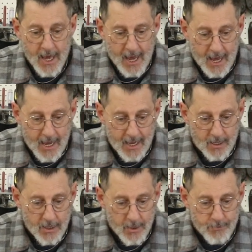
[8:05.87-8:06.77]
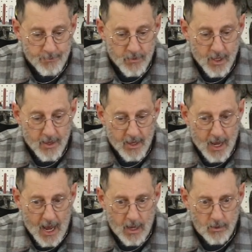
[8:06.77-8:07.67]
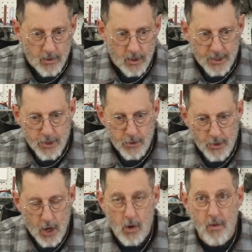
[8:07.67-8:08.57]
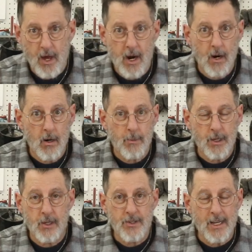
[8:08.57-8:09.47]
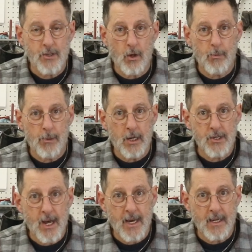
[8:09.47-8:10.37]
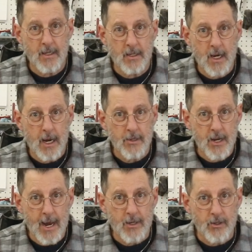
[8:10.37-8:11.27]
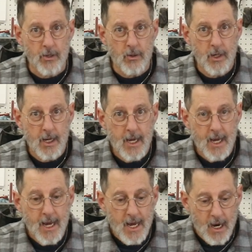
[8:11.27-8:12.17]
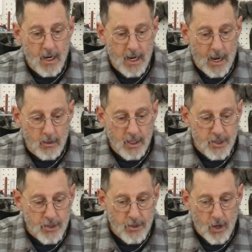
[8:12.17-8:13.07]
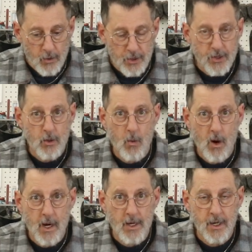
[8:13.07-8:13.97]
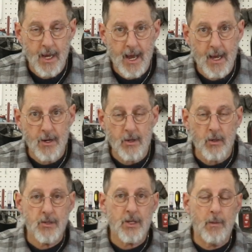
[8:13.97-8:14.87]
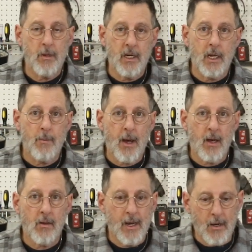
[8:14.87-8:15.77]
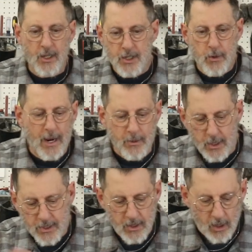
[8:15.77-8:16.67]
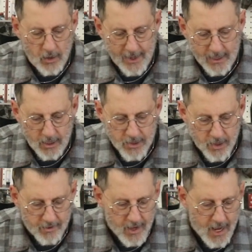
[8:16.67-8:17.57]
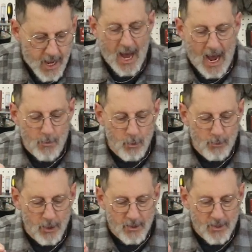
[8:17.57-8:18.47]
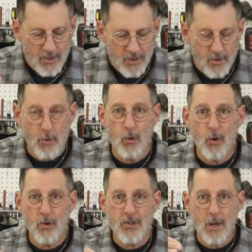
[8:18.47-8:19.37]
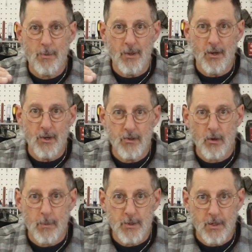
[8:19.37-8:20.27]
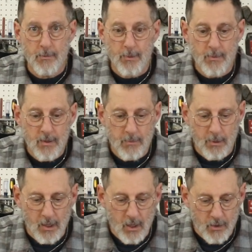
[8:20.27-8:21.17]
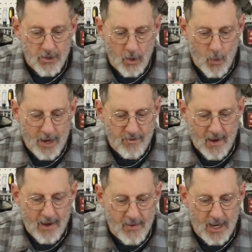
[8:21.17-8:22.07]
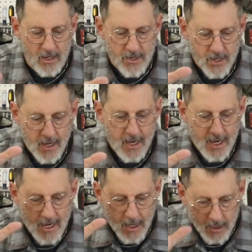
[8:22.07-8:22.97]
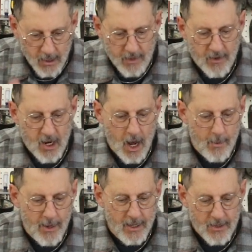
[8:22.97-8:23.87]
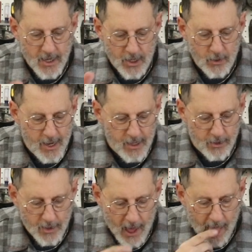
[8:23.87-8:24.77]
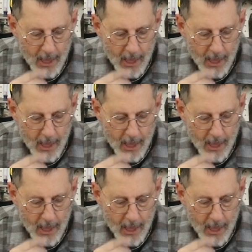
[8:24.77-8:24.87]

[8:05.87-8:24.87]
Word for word: And I'll let you know there because that's the only place I can contact you uh, I'll let you know that you won, and you'll send me an email, and I'll get your address and all that kind of stuff. I will put the rules up in the description p- below. So wait five days, leave a comment, and you're entered.